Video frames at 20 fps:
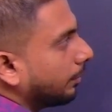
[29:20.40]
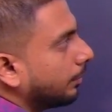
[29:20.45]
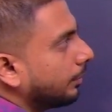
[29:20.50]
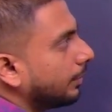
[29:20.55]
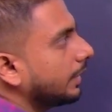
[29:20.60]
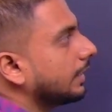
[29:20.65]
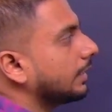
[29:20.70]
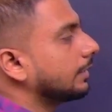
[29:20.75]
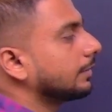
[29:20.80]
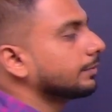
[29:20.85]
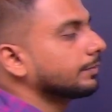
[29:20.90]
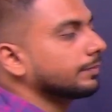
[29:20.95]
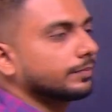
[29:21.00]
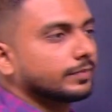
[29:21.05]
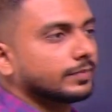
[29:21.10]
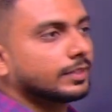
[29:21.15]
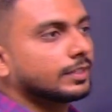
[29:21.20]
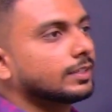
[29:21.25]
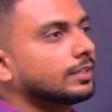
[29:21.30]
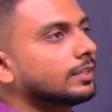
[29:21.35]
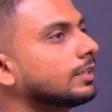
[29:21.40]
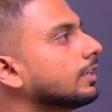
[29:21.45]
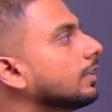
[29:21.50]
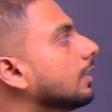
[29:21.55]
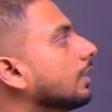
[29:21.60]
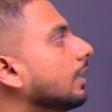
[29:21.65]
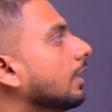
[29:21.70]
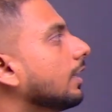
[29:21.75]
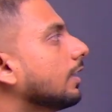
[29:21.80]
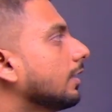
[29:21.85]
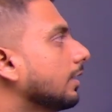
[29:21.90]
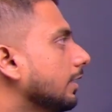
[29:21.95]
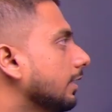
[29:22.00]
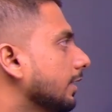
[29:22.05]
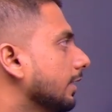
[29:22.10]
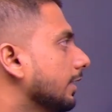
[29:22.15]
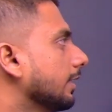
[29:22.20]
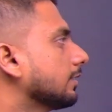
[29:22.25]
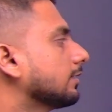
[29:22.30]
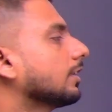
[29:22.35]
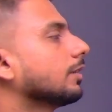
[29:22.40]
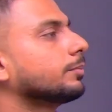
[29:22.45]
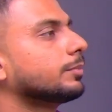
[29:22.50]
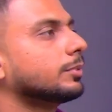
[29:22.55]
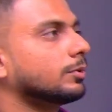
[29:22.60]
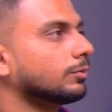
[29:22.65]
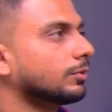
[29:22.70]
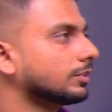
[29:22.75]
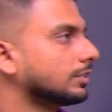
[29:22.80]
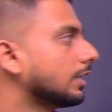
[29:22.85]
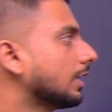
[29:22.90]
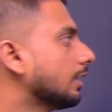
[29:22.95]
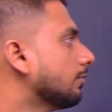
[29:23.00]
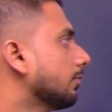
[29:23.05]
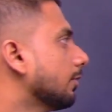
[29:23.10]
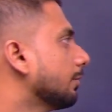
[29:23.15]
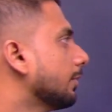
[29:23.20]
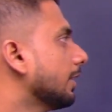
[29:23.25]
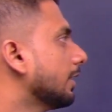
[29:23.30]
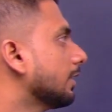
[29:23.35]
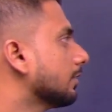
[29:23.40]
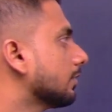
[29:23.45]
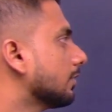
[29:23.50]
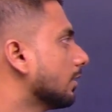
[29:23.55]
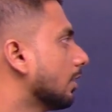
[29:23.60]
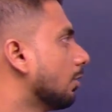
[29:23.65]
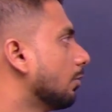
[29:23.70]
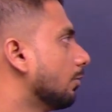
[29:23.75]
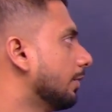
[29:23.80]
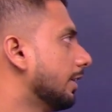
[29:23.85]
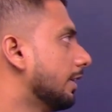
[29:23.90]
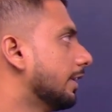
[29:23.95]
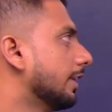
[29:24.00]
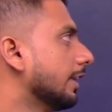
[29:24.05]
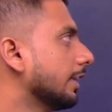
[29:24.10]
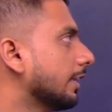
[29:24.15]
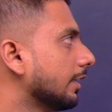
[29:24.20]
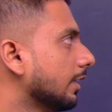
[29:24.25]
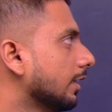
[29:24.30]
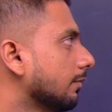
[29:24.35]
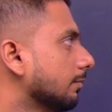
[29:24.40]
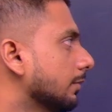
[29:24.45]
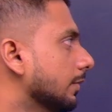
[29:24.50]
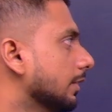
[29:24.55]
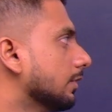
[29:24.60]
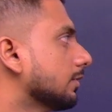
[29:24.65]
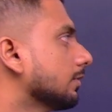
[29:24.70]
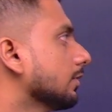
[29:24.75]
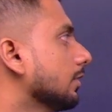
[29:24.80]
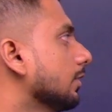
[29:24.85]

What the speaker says: B. Earlier example was alphabets, now we take numbers.